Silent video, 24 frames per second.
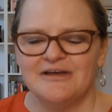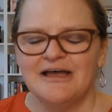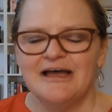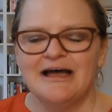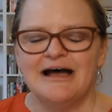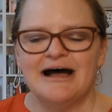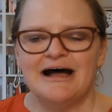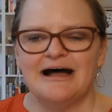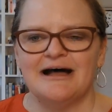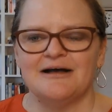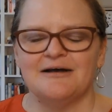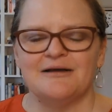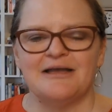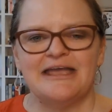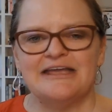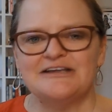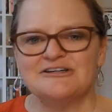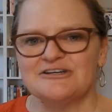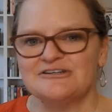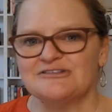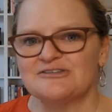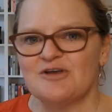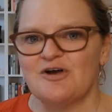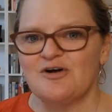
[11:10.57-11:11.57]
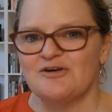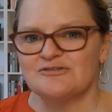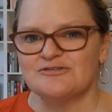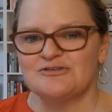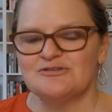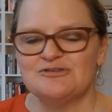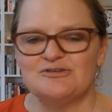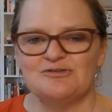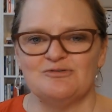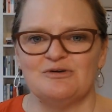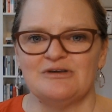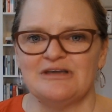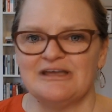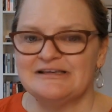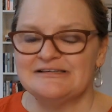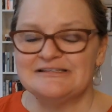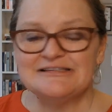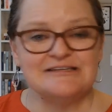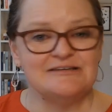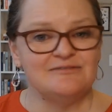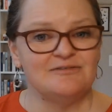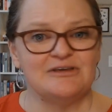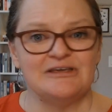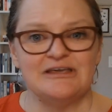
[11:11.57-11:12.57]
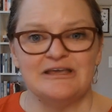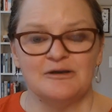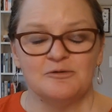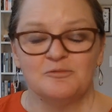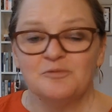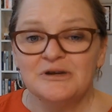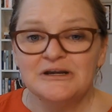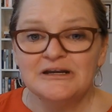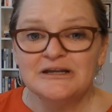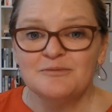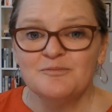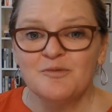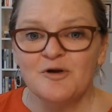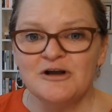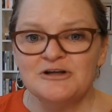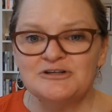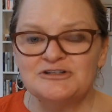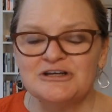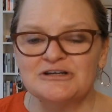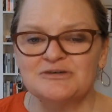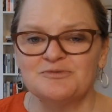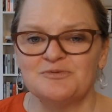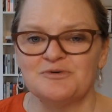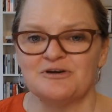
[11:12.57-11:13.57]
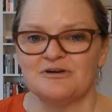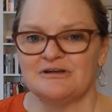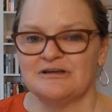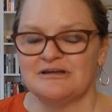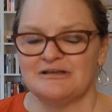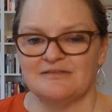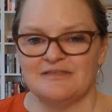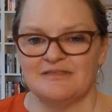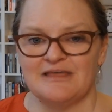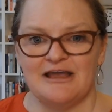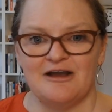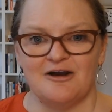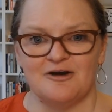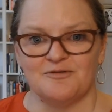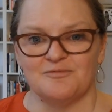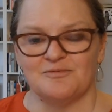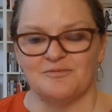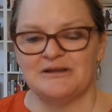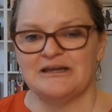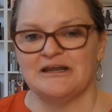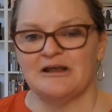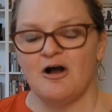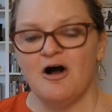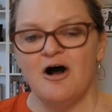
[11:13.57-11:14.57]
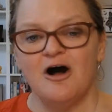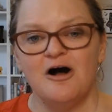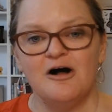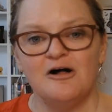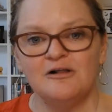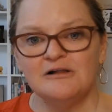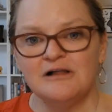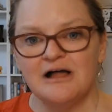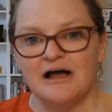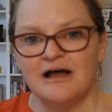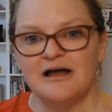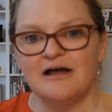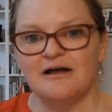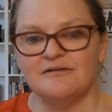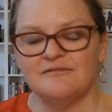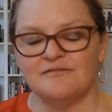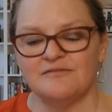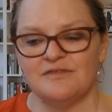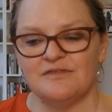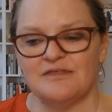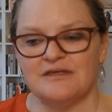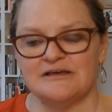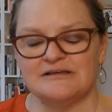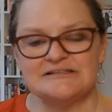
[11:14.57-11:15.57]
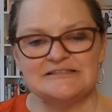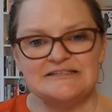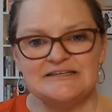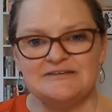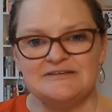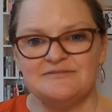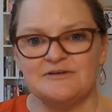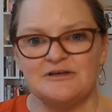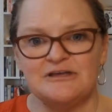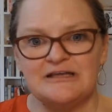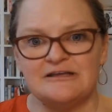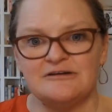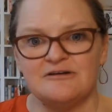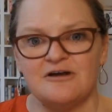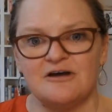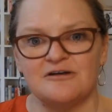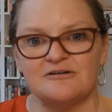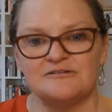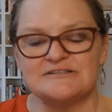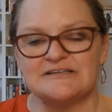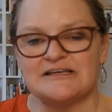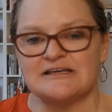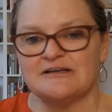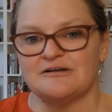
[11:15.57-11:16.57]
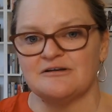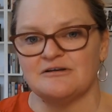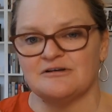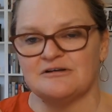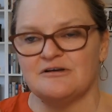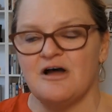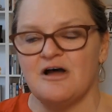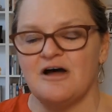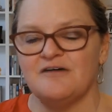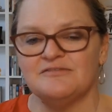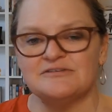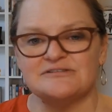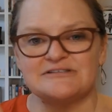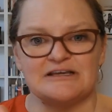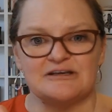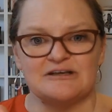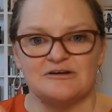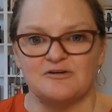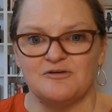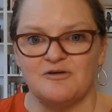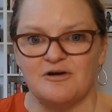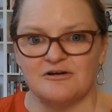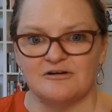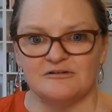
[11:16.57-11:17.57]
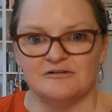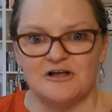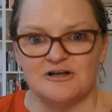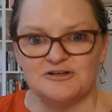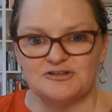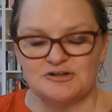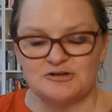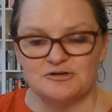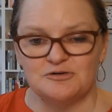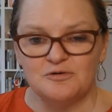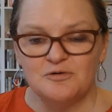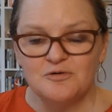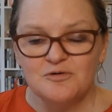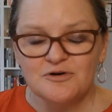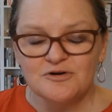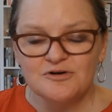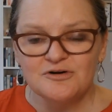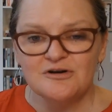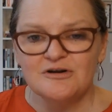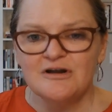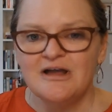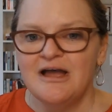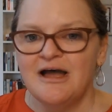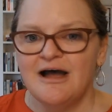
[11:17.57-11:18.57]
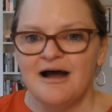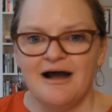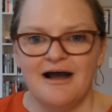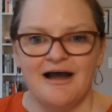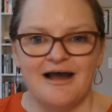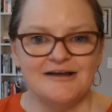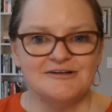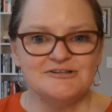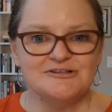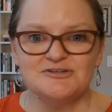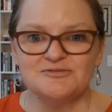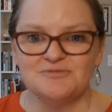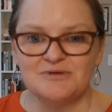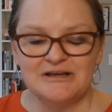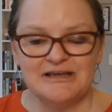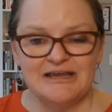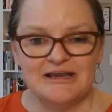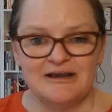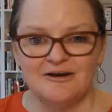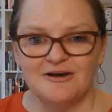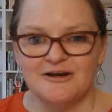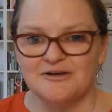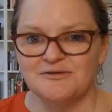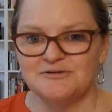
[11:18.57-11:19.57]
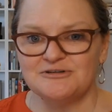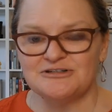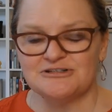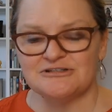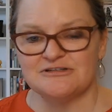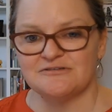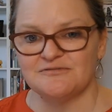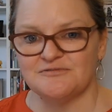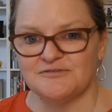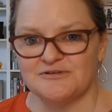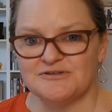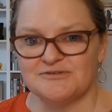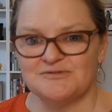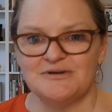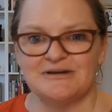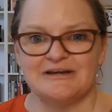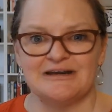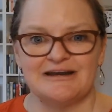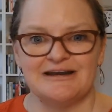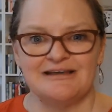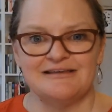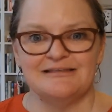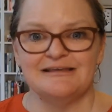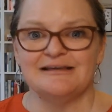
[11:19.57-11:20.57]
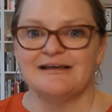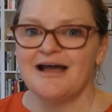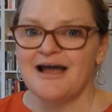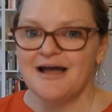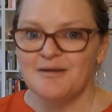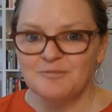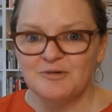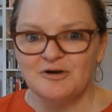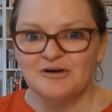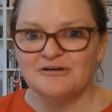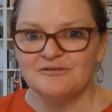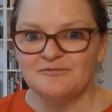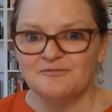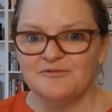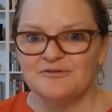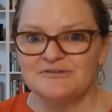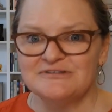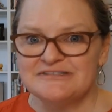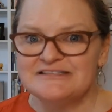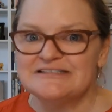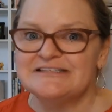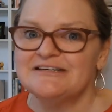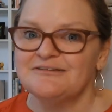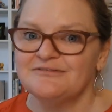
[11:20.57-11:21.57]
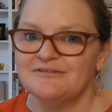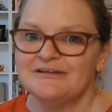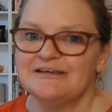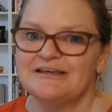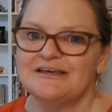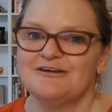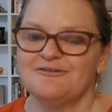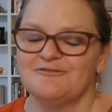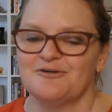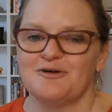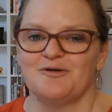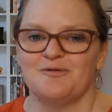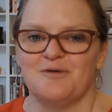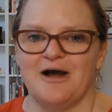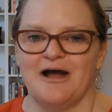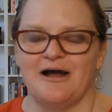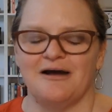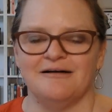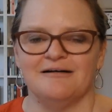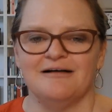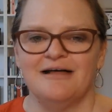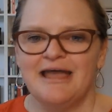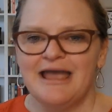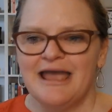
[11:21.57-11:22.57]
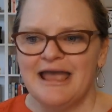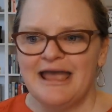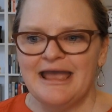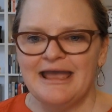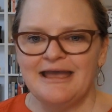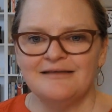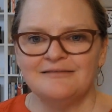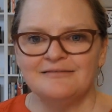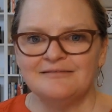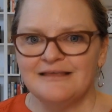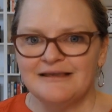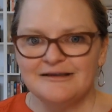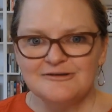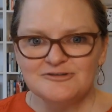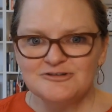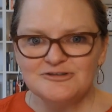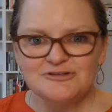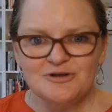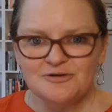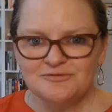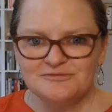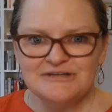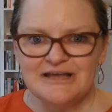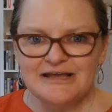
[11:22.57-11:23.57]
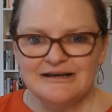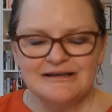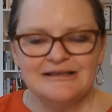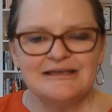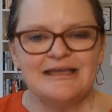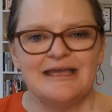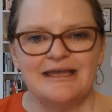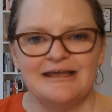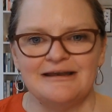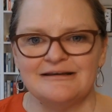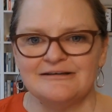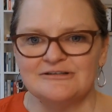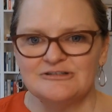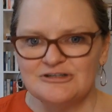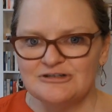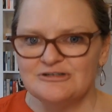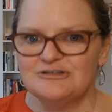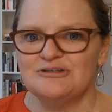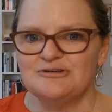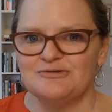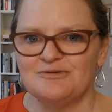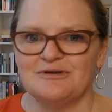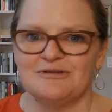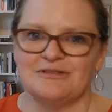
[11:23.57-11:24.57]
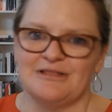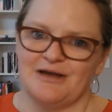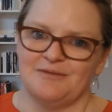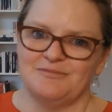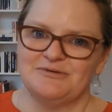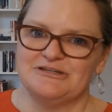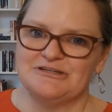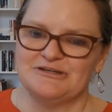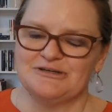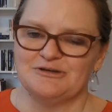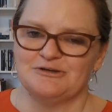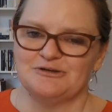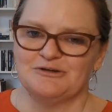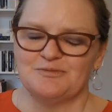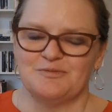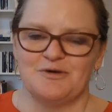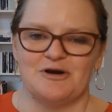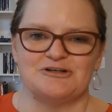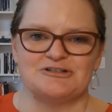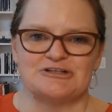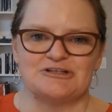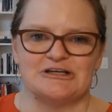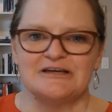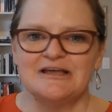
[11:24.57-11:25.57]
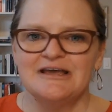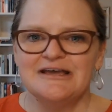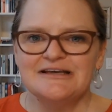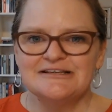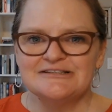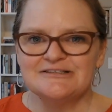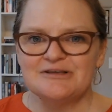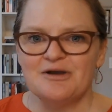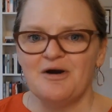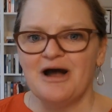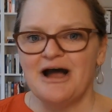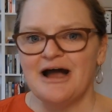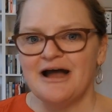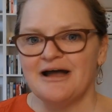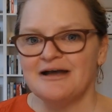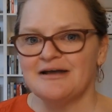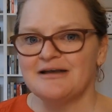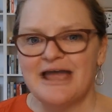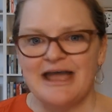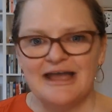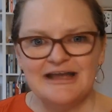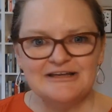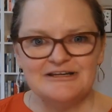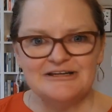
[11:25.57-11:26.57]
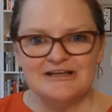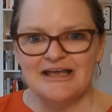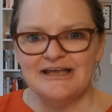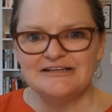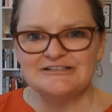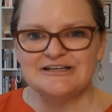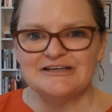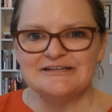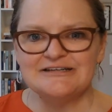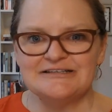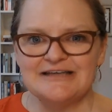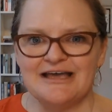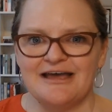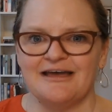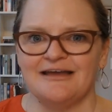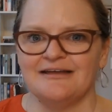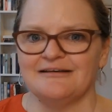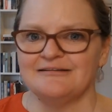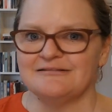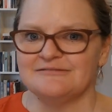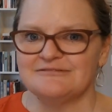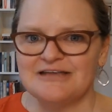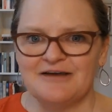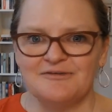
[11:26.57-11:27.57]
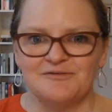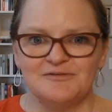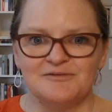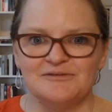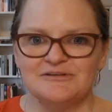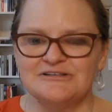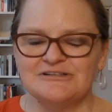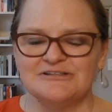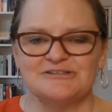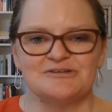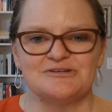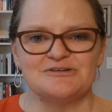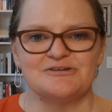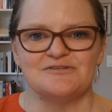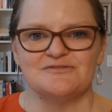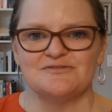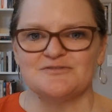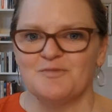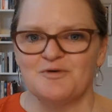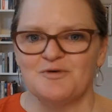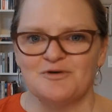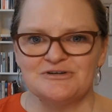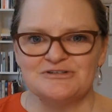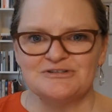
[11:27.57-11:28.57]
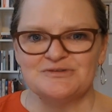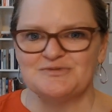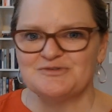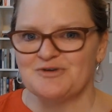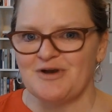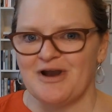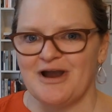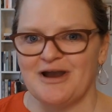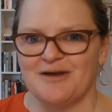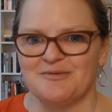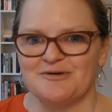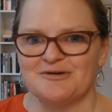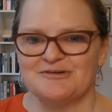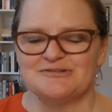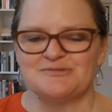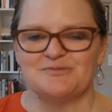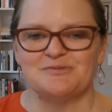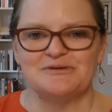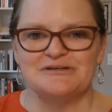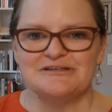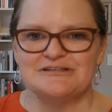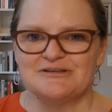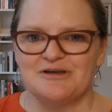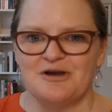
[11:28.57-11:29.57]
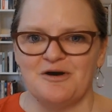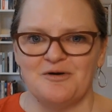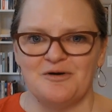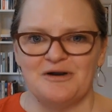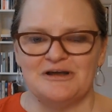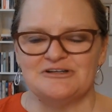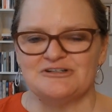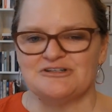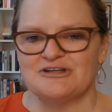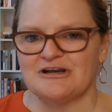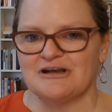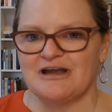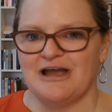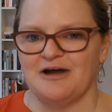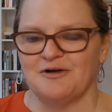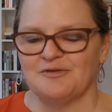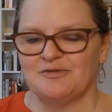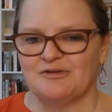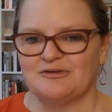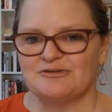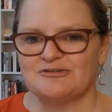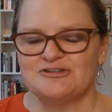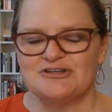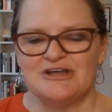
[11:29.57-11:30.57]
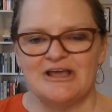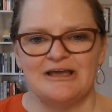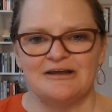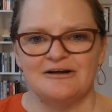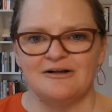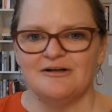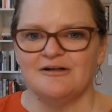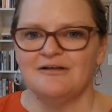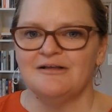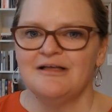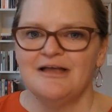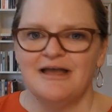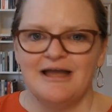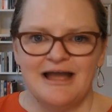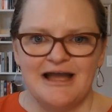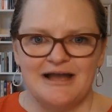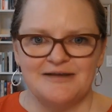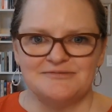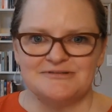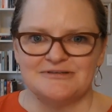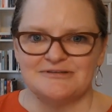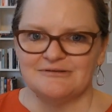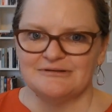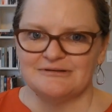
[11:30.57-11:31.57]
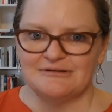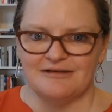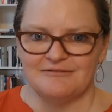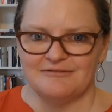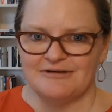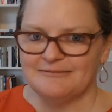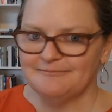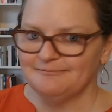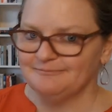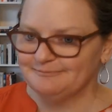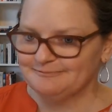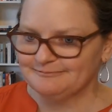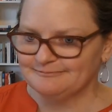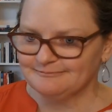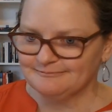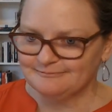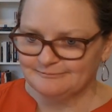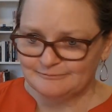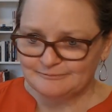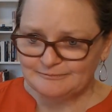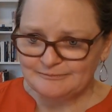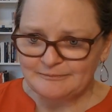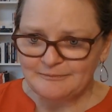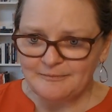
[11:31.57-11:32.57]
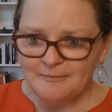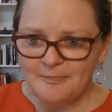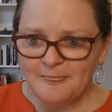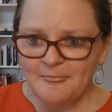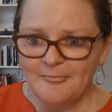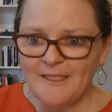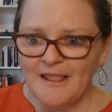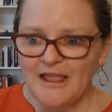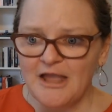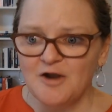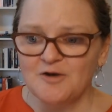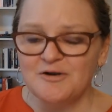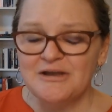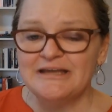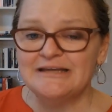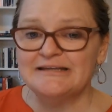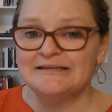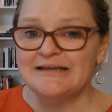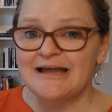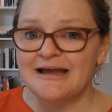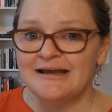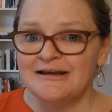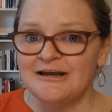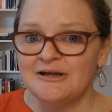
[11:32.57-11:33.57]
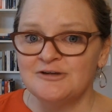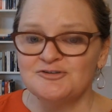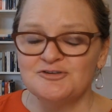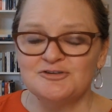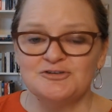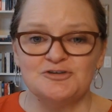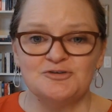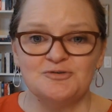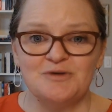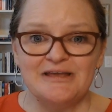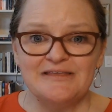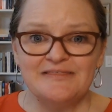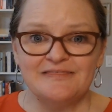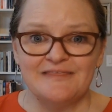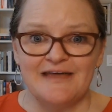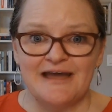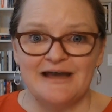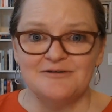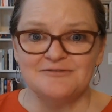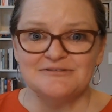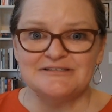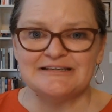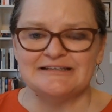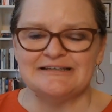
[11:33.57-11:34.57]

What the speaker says: AJ is also doing a Stephen King reading project where they are reading all of the Stephen King novels in chronological order. I just read Carrie, which is the first one, and I think I'm good with Stephen King for a while, and they're so dedicated to doing that particular project. So AJ Dunn definitely deserves more subscribers. Please go and check out their channel. Absolutely love it. Okay, 900 to 1,000